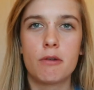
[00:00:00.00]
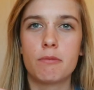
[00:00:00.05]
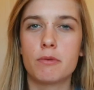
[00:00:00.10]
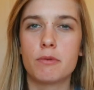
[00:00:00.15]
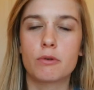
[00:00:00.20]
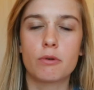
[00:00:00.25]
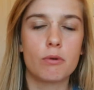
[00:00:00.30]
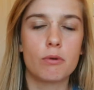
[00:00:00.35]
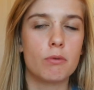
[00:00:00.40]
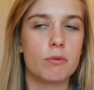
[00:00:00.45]

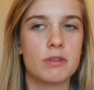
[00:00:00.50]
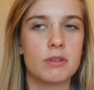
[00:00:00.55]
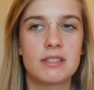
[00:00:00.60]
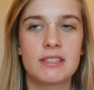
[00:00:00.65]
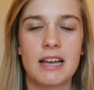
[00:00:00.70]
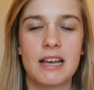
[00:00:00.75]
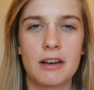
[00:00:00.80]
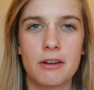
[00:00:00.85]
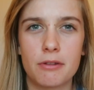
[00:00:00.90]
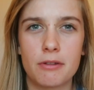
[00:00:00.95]
we've got all this
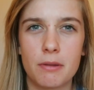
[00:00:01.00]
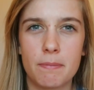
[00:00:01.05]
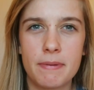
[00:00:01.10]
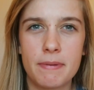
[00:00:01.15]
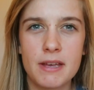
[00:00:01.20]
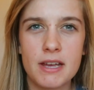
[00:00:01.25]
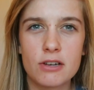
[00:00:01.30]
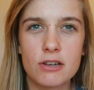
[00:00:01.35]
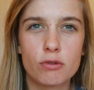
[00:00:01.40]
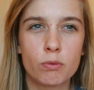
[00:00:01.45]
talent on the
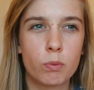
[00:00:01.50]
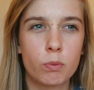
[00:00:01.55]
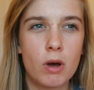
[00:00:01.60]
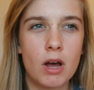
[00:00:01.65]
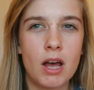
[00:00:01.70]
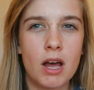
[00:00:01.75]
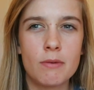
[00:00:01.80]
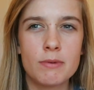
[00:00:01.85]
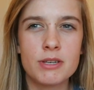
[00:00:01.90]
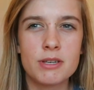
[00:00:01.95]
pitch,
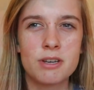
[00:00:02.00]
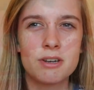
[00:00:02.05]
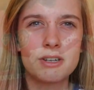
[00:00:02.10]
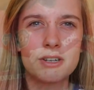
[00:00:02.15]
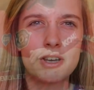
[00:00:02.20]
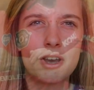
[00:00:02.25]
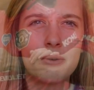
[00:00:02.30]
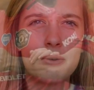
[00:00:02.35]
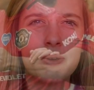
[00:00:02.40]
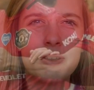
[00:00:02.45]
why are we going to go